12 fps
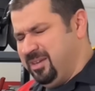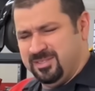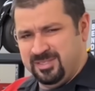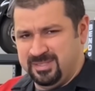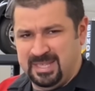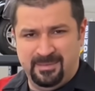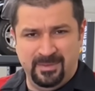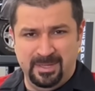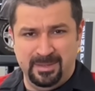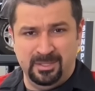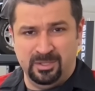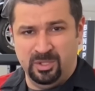does this have
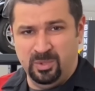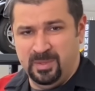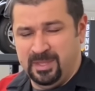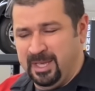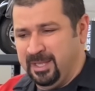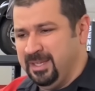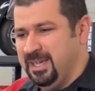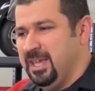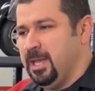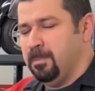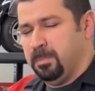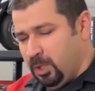anything to do with that?
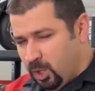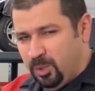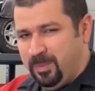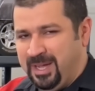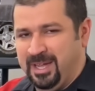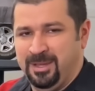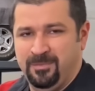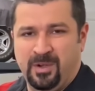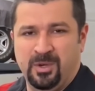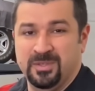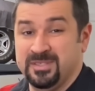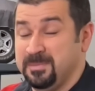Blow by,
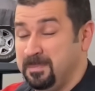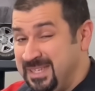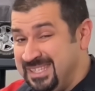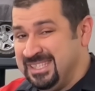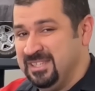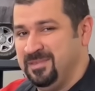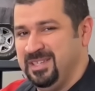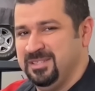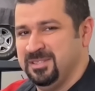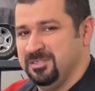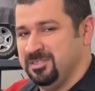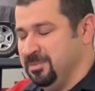folks. P C V
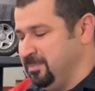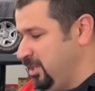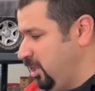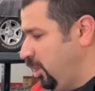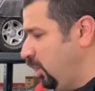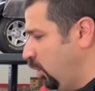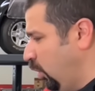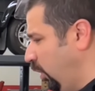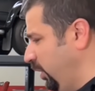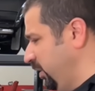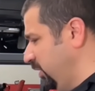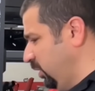system.
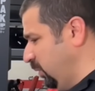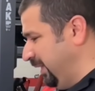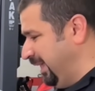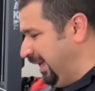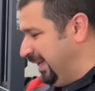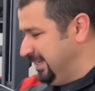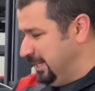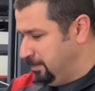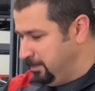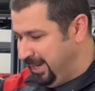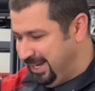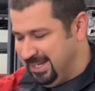oil will end
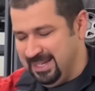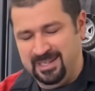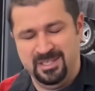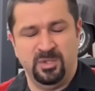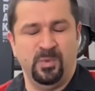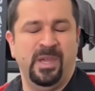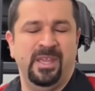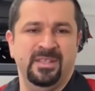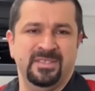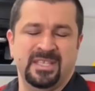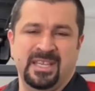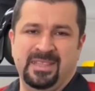up making its way
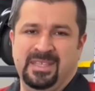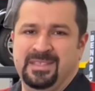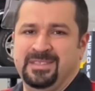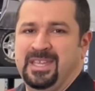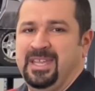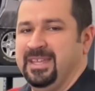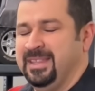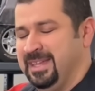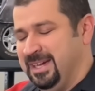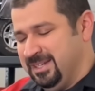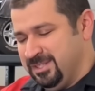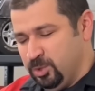inside the intake.
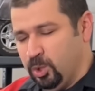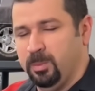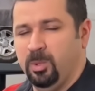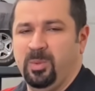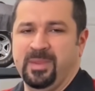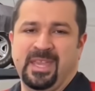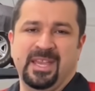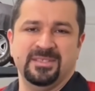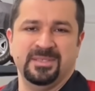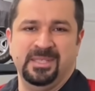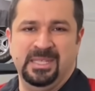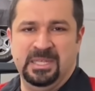That is normal with
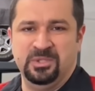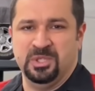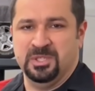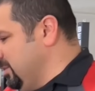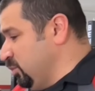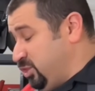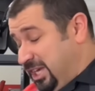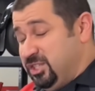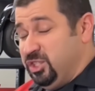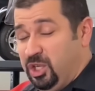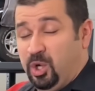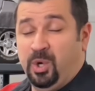gasoline engines. So
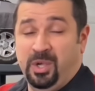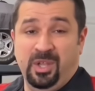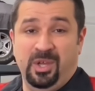changing your oil